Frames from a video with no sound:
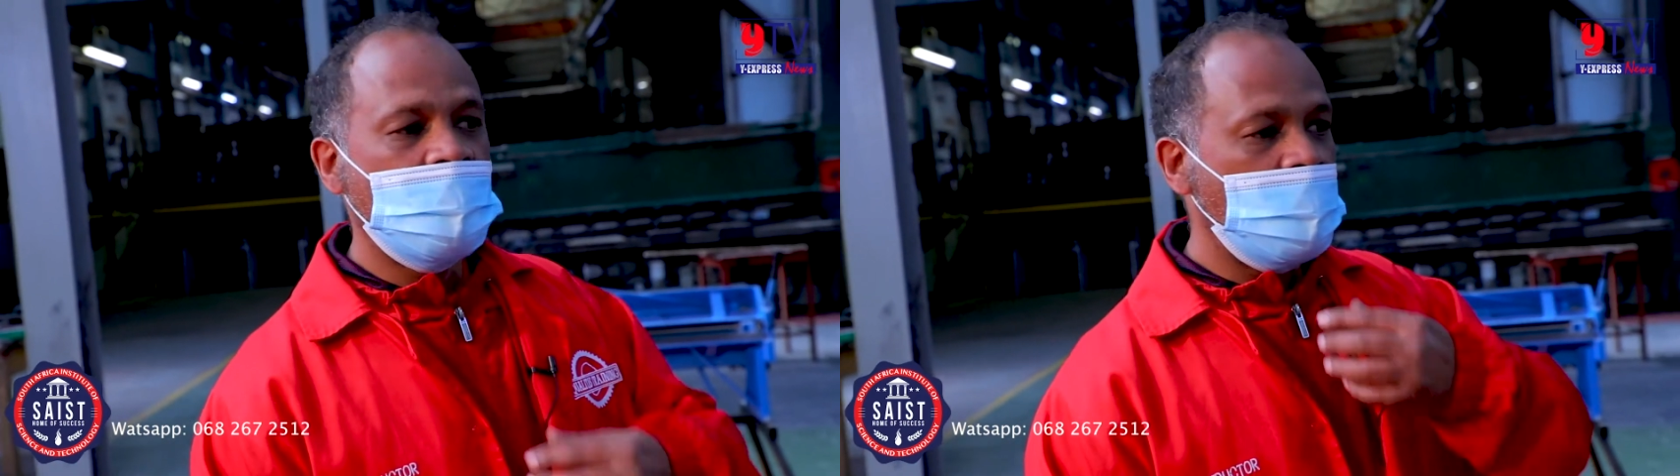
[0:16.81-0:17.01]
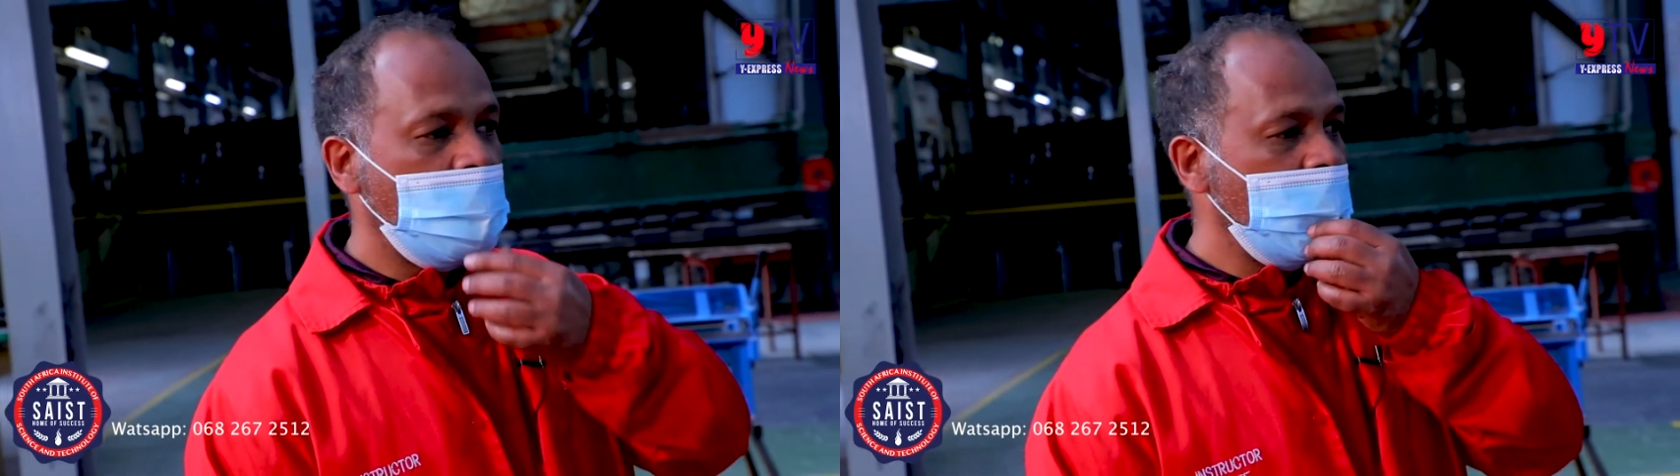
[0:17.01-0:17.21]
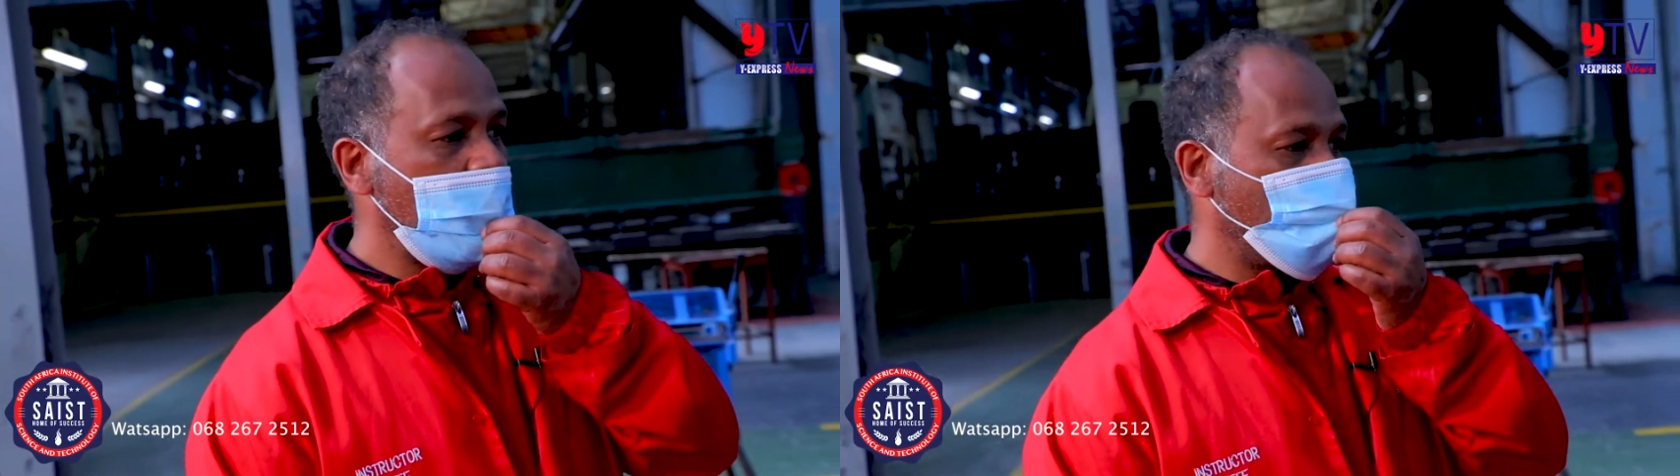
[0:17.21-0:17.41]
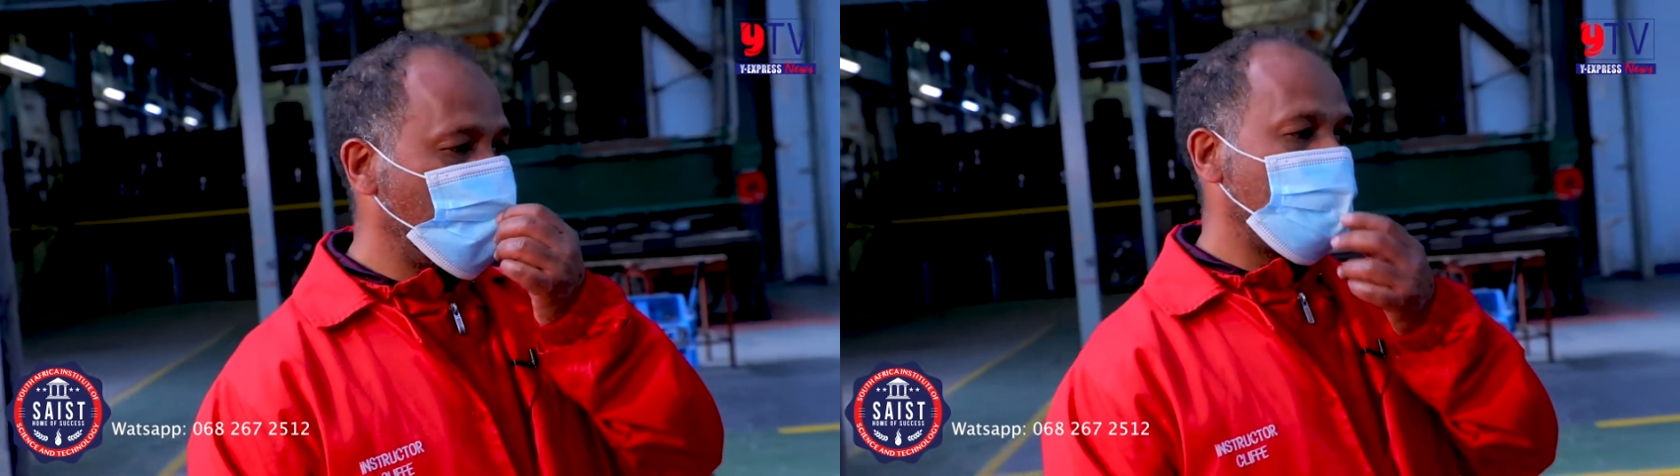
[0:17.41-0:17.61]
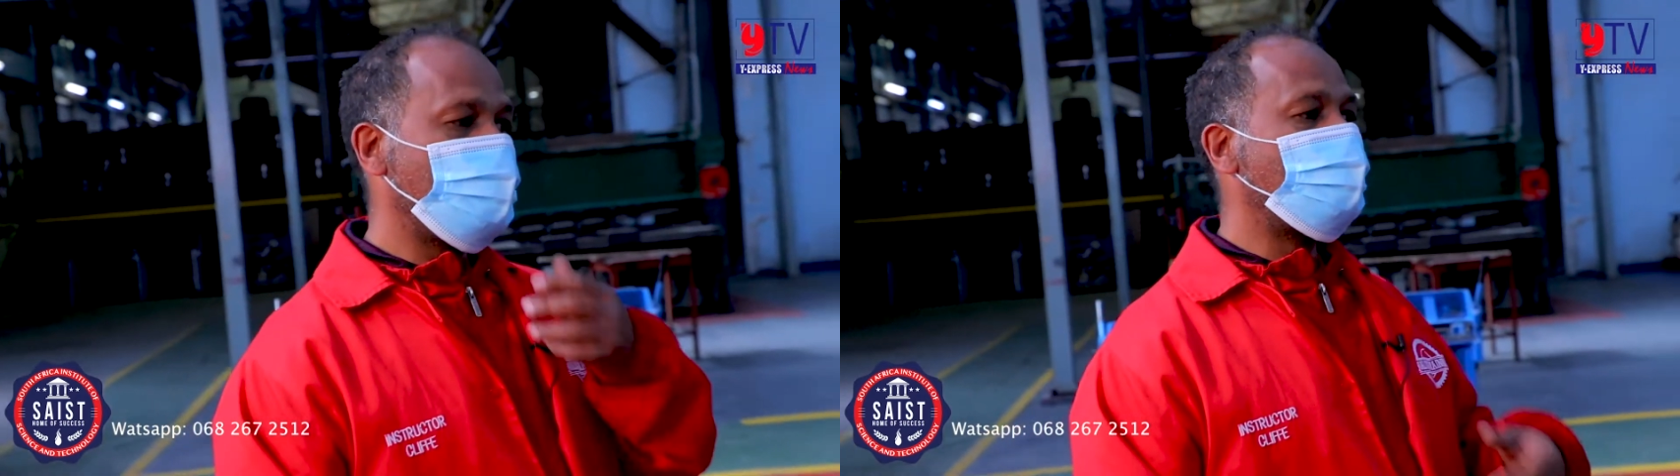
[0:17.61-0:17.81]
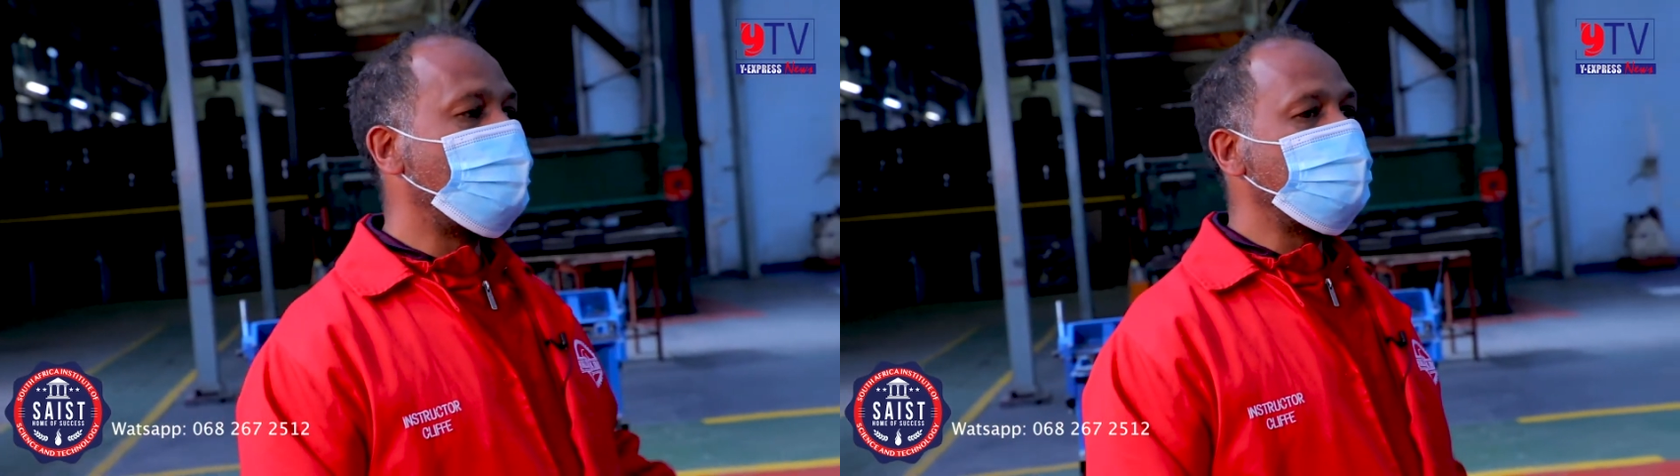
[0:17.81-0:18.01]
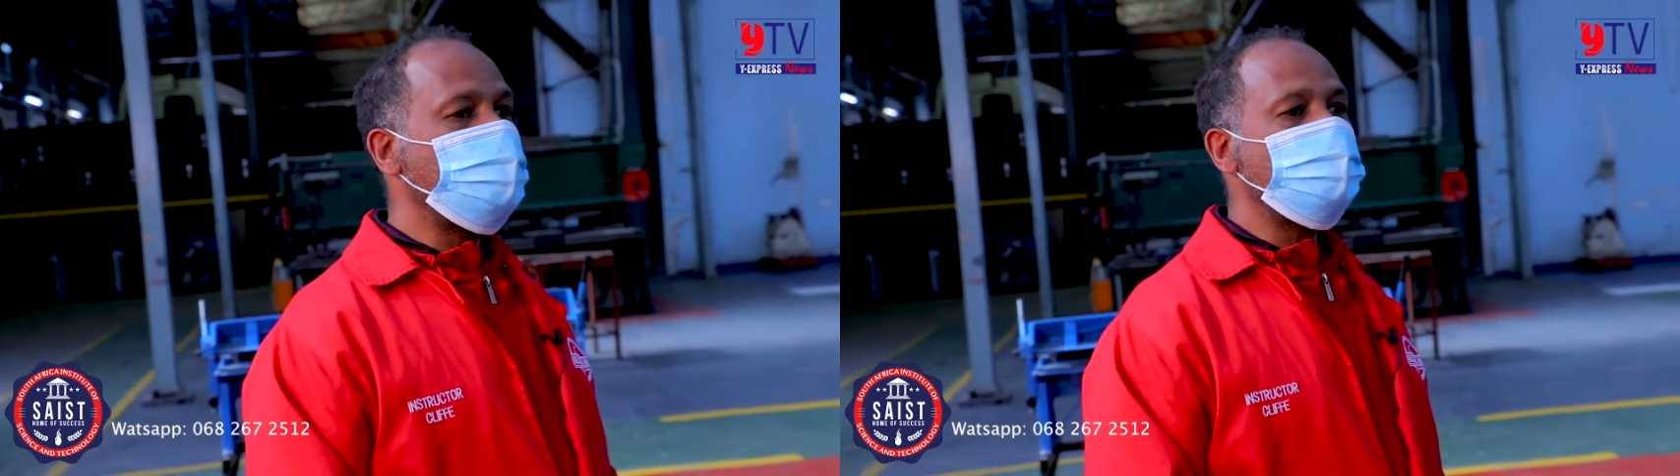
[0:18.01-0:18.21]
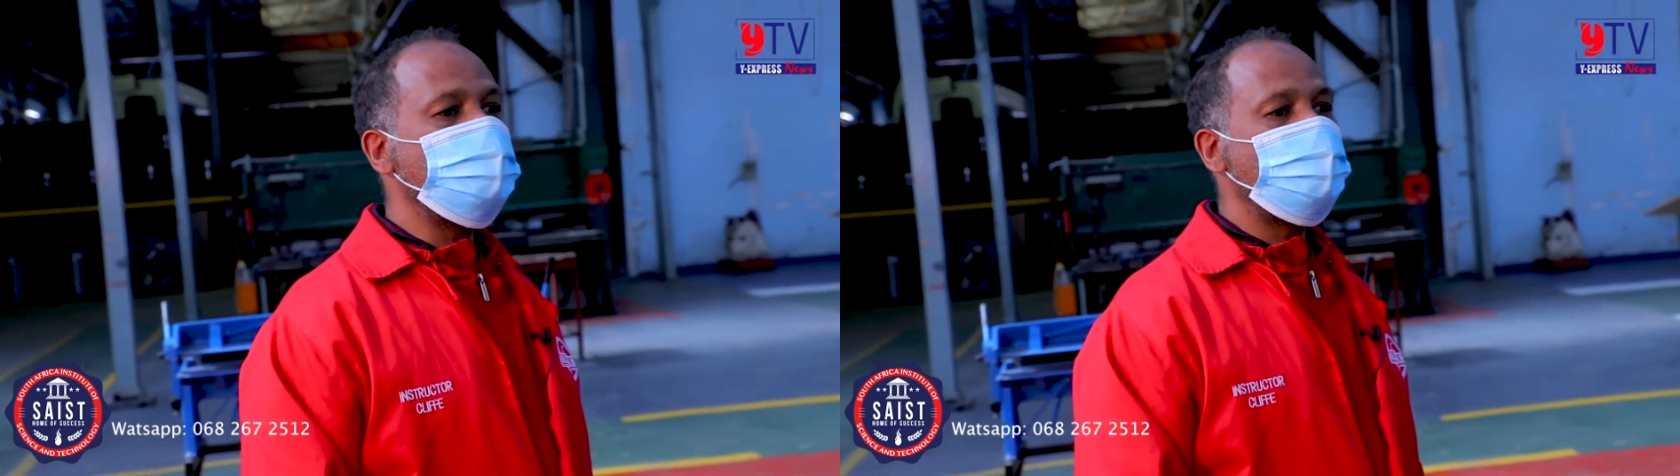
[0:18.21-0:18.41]
We
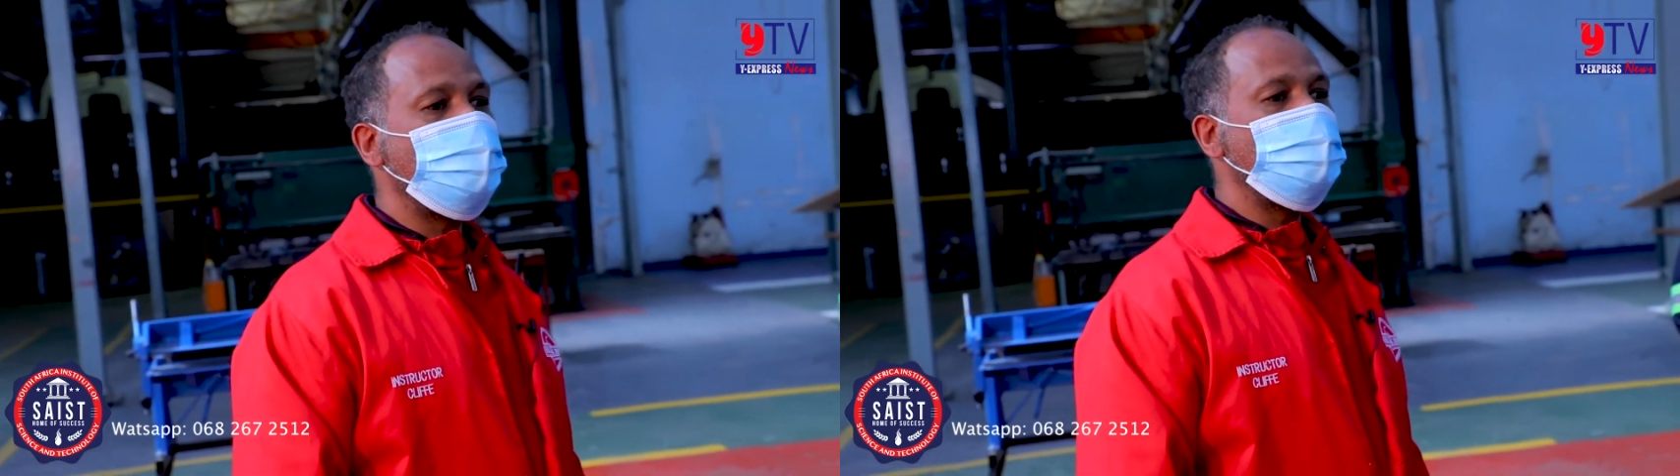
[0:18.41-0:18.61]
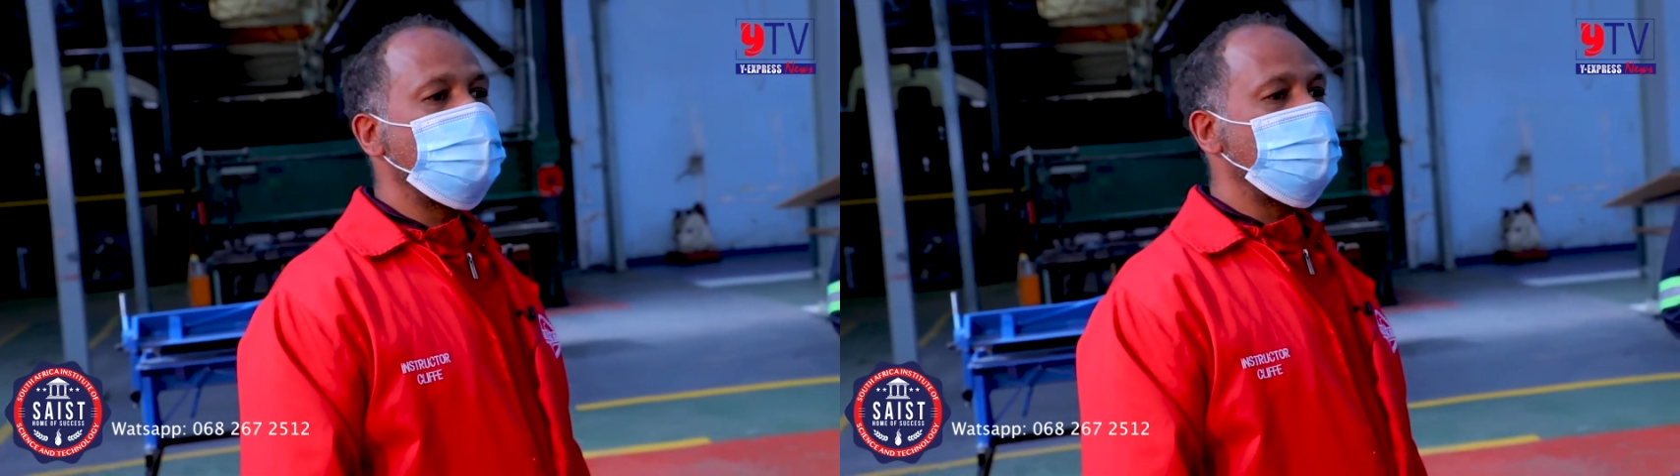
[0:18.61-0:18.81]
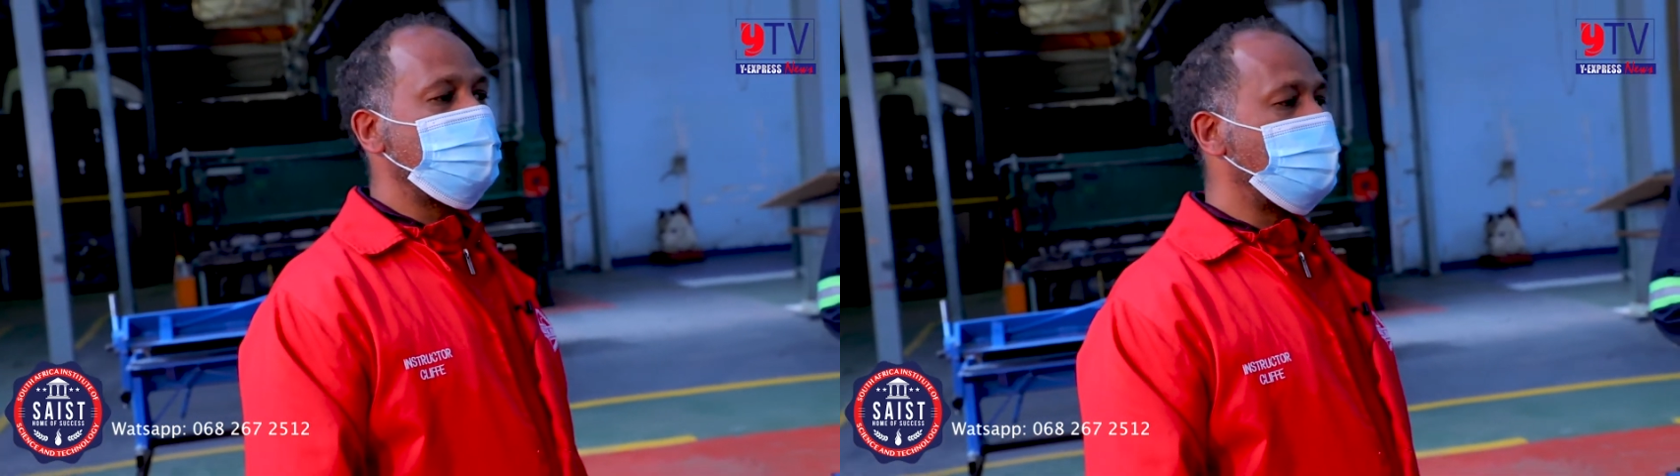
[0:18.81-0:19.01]
offer all